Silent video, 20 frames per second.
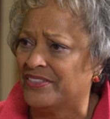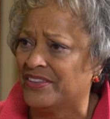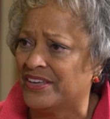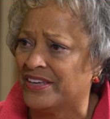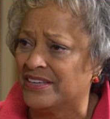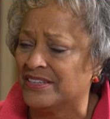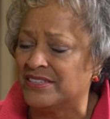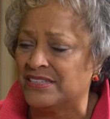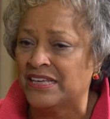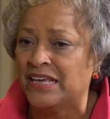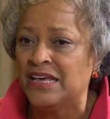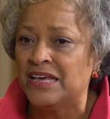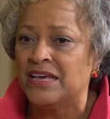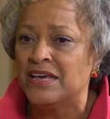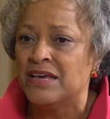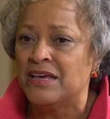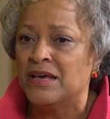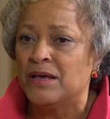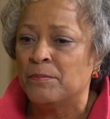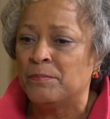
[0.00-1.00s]
this,
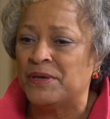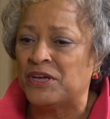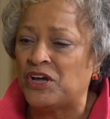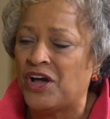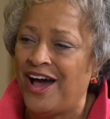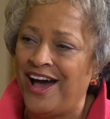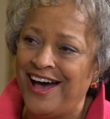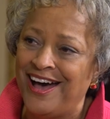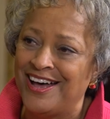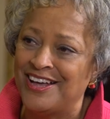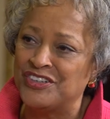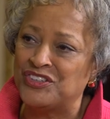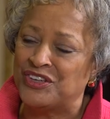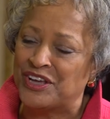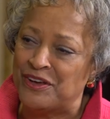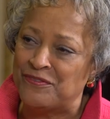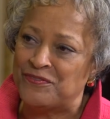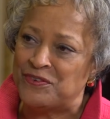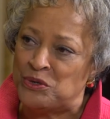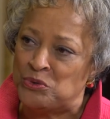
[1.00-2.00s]
because
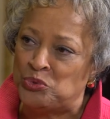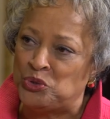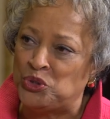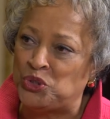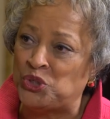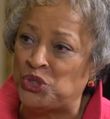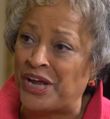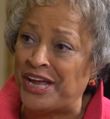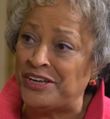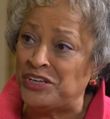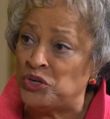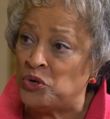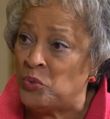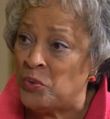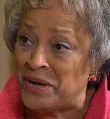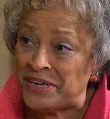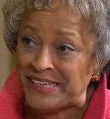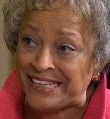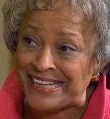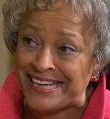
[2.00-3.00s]
if you
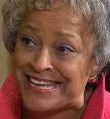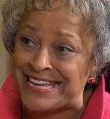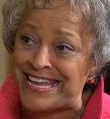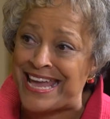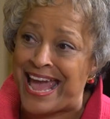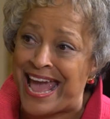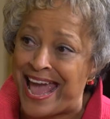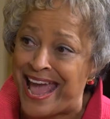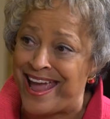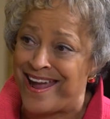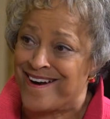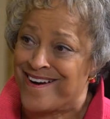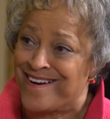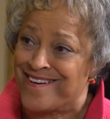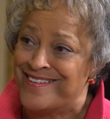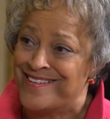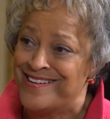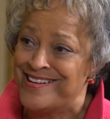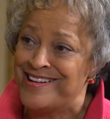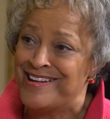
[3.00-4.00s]
genuinely
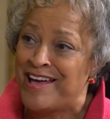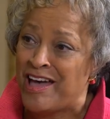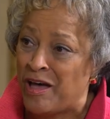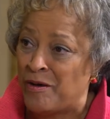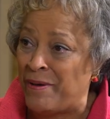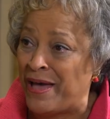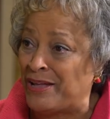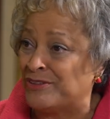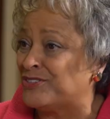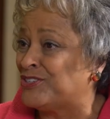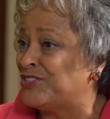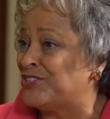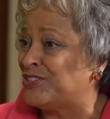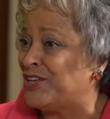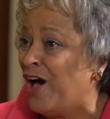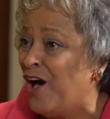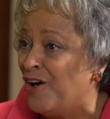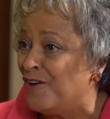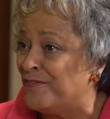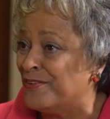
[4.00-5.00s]
care about
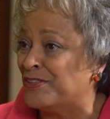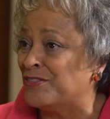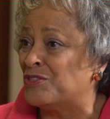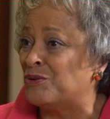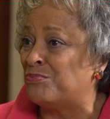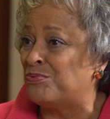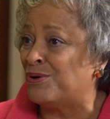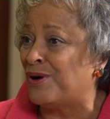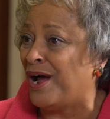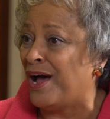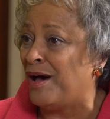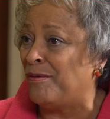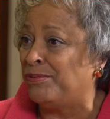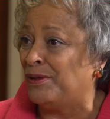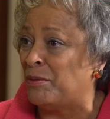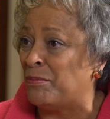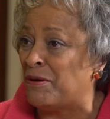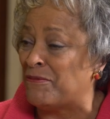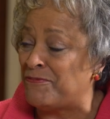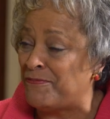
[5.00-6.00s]
solving the
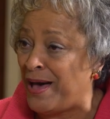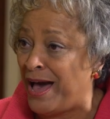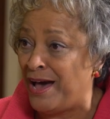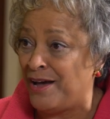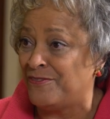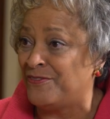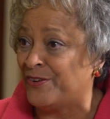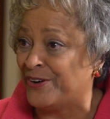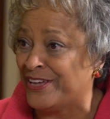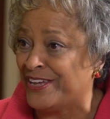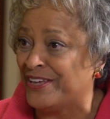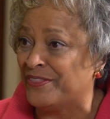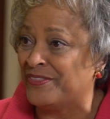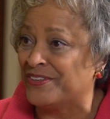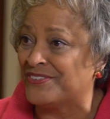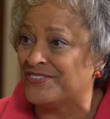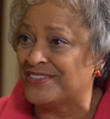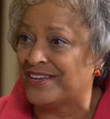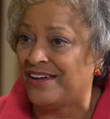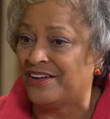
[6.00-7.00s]
problem of poverty in
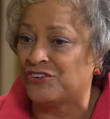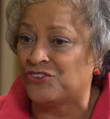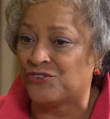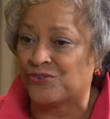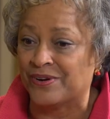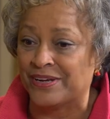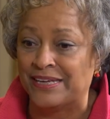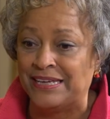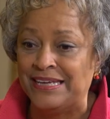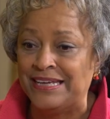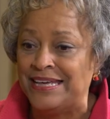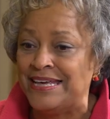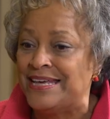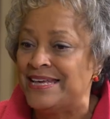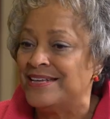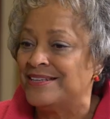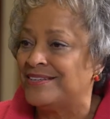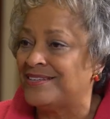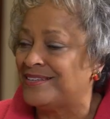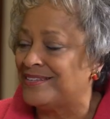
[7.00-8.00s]
this country,
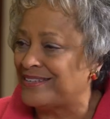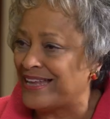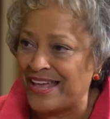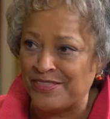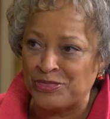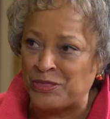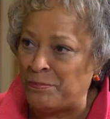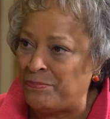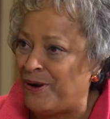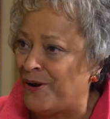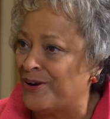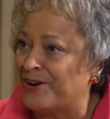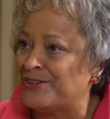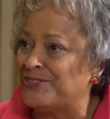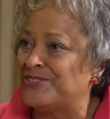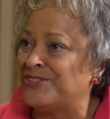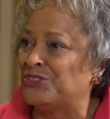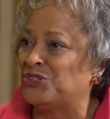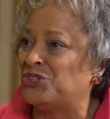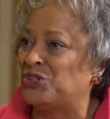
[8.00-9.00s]
set the
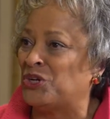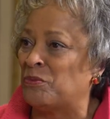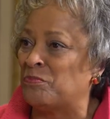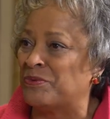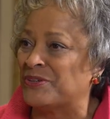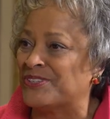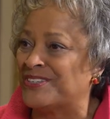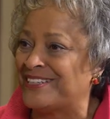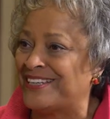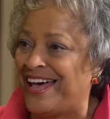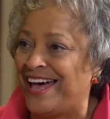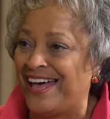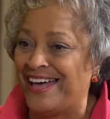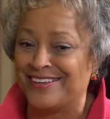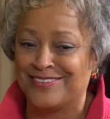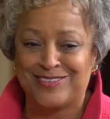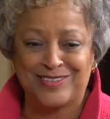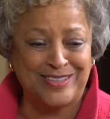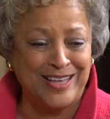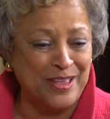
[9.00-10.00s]
partisanship
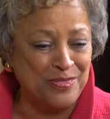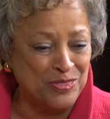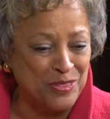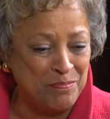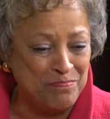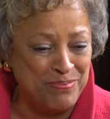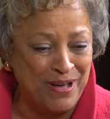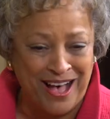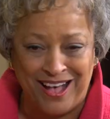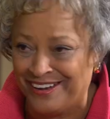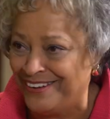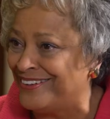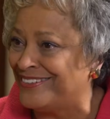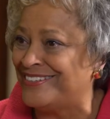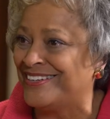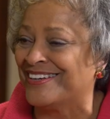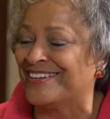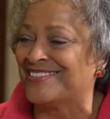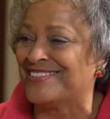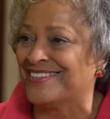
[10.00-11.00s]
aside, set the
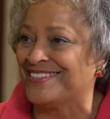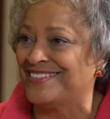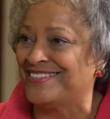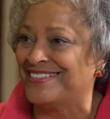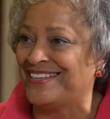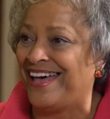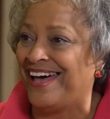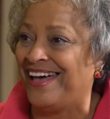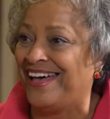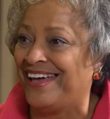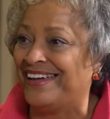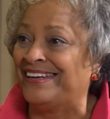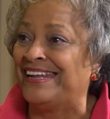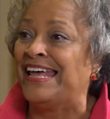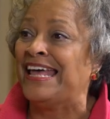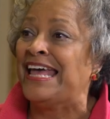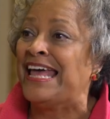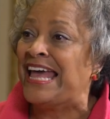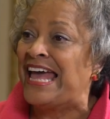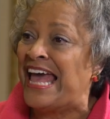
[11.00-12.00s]
politics aside,
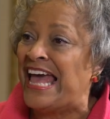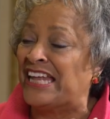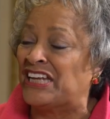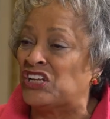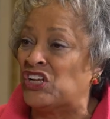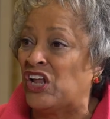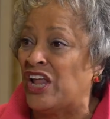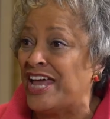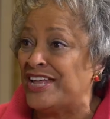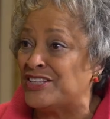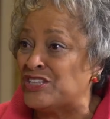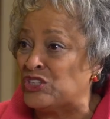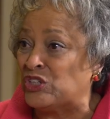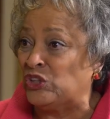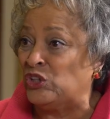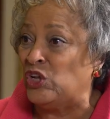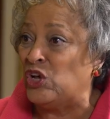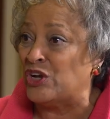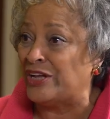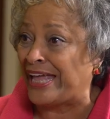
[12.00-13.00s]
and let's
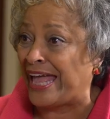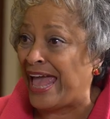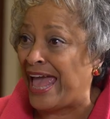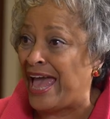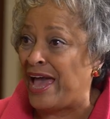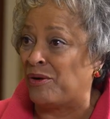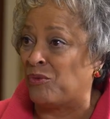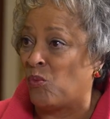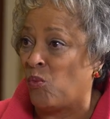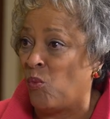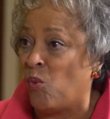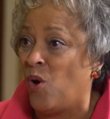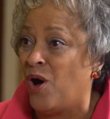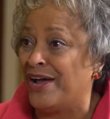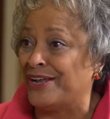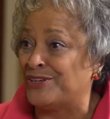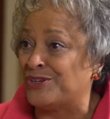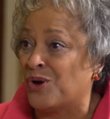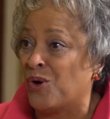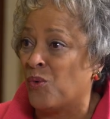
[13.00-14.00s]
look at
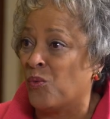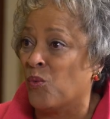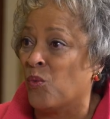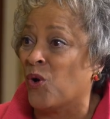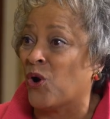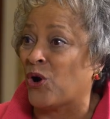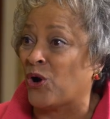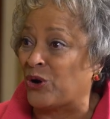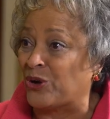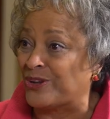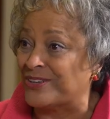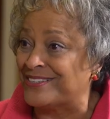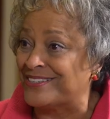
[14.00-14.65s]
what works.